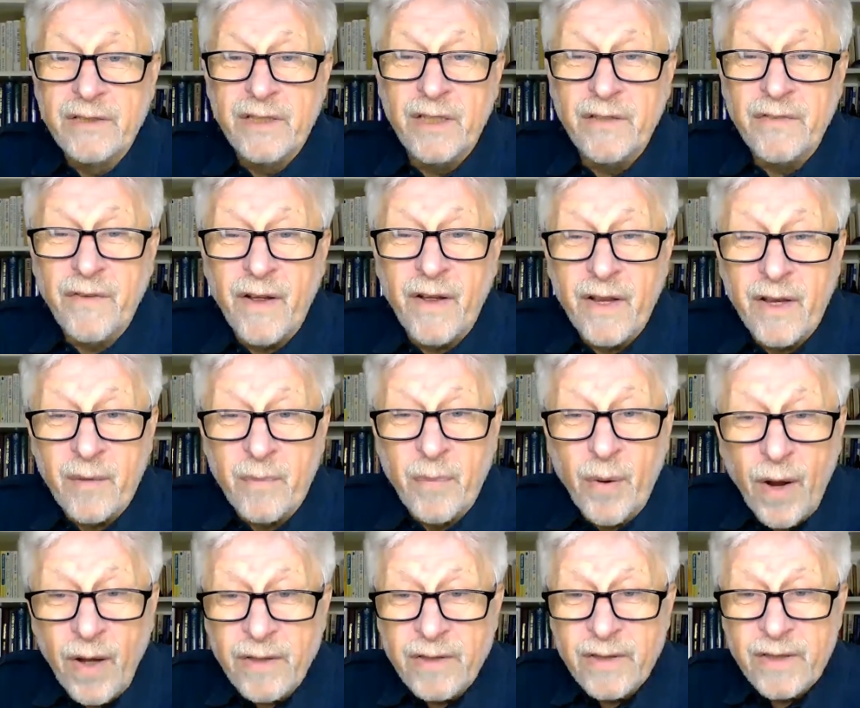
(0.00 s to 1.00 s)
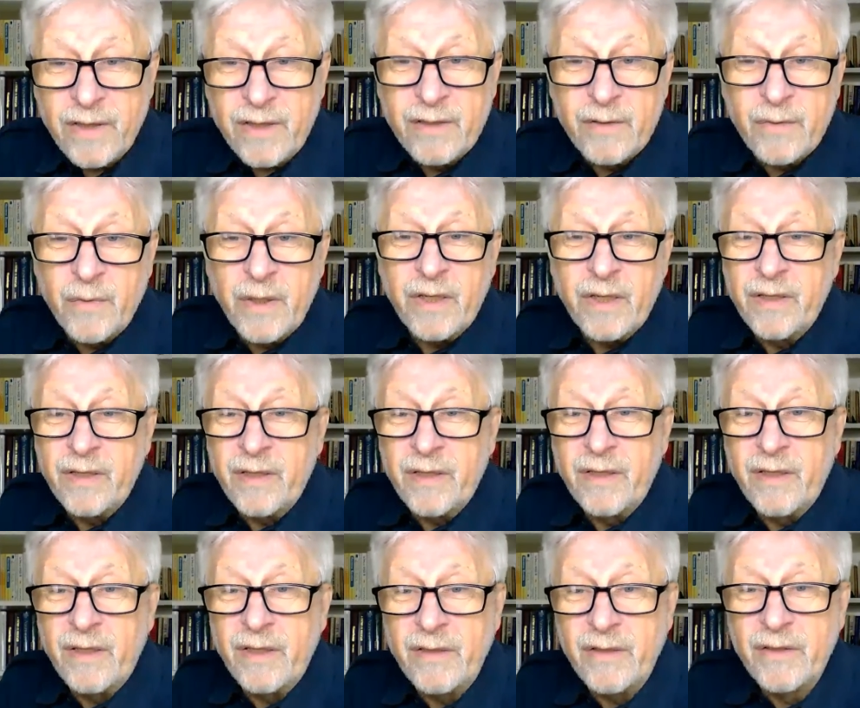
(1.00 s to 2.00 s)
So, uh, the
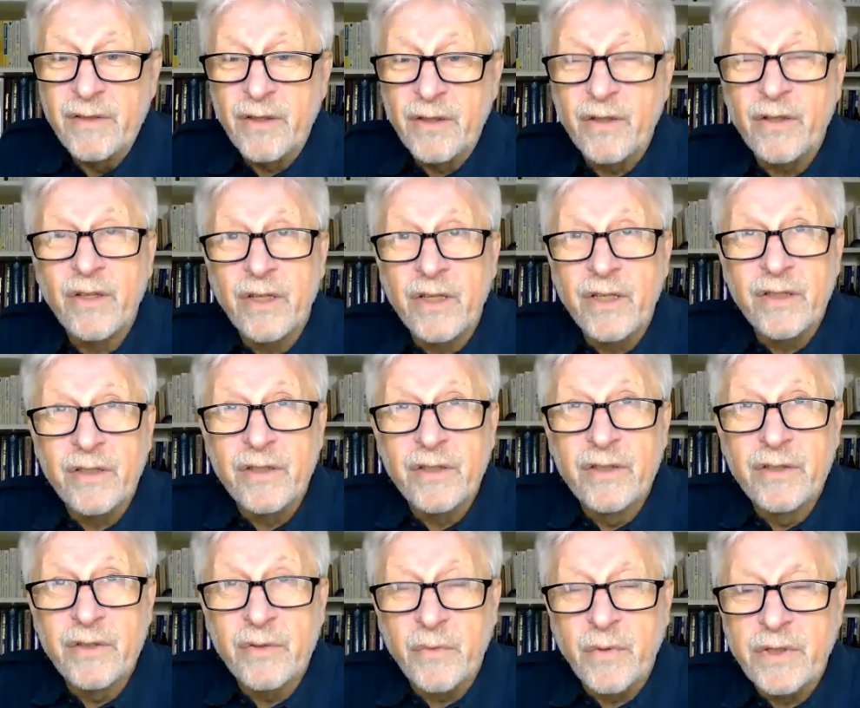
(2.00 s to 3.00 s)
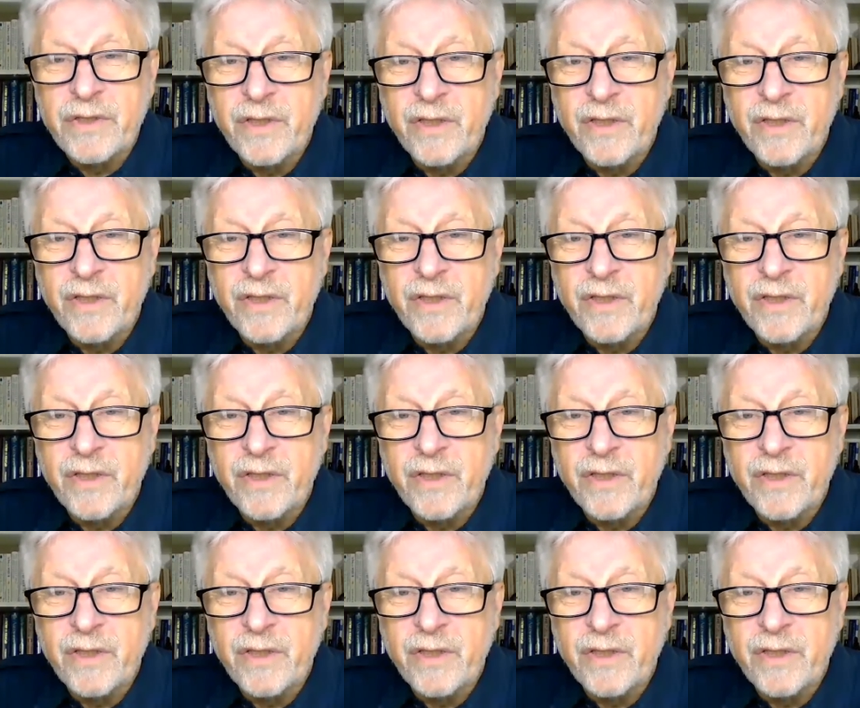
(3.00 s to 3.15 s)
acidifying process, we can uh,